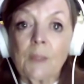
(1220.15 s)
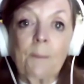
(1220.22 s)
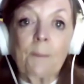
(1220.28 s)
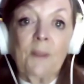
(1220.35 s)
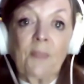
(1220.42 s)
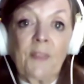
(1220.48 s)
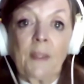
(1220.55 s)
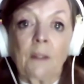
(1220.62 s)

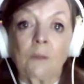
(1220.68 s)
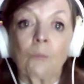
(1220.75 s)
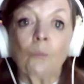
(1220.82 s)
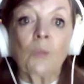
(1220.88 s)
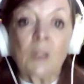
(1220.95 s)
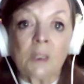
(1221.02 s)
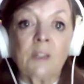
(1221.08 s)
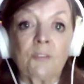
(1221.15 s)
But then
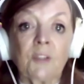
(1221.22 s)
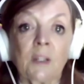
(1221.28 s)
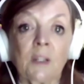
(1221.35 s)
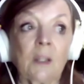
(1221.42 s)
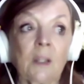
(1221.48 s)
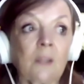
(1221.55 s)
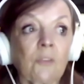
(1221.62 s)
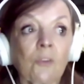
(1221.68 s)
we're
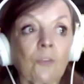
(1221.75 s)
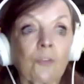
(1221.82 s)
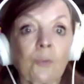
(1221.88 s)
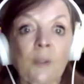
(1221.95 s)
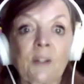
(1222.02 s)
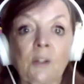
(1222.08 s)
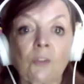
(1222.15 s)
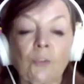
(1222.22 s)
living in the
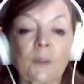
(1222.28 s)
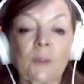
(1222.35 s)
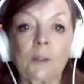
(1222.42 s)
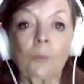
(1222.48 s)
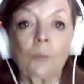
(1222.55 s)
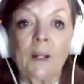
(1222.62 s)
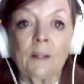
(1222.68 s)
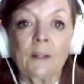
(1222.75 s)

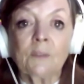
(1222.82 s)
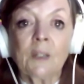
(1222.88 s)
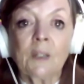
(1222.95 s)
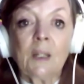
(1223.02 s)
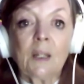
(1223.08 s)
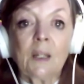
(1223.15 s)
2021,